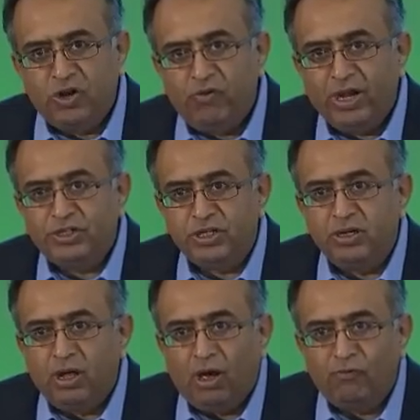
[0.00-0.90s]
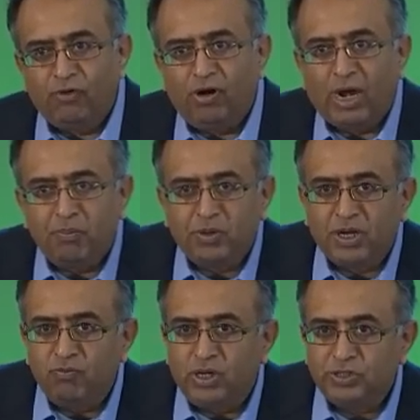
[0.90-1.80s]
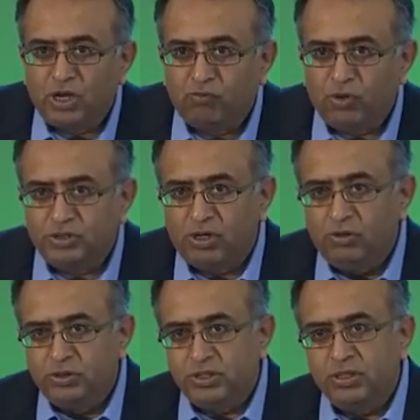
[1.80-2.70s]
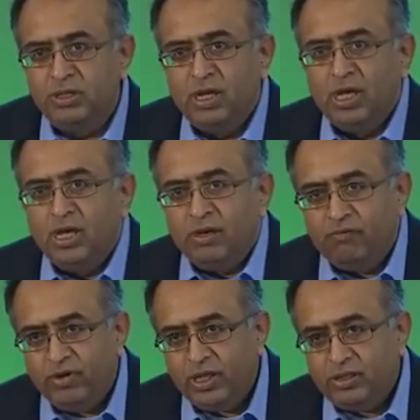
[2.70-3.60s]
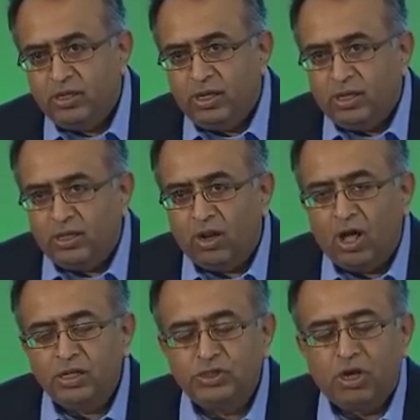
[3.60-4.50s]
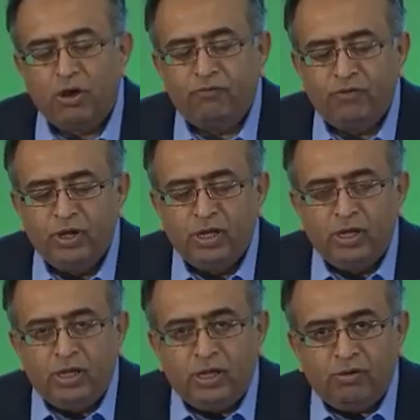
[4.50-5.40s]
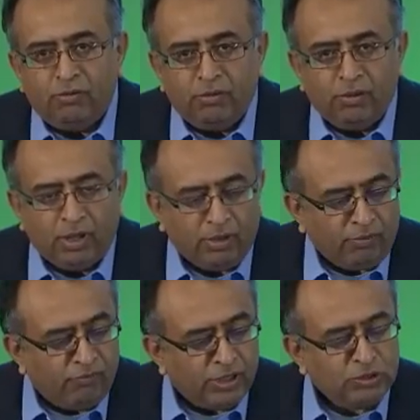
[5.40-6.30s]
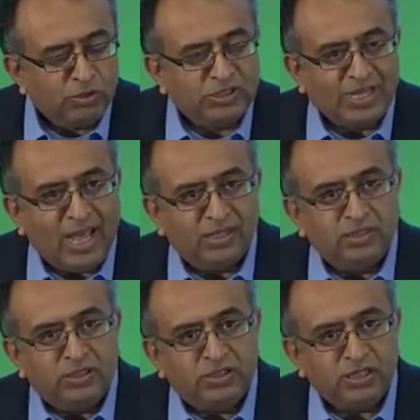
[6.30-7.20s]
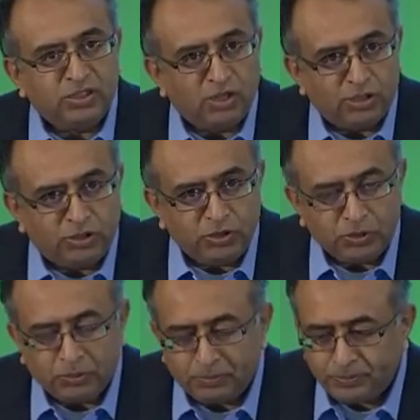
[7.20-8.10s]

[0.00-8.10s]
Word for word: generation of our hyperconverged software solution with the launch of uh, Virtual SAN 6.2.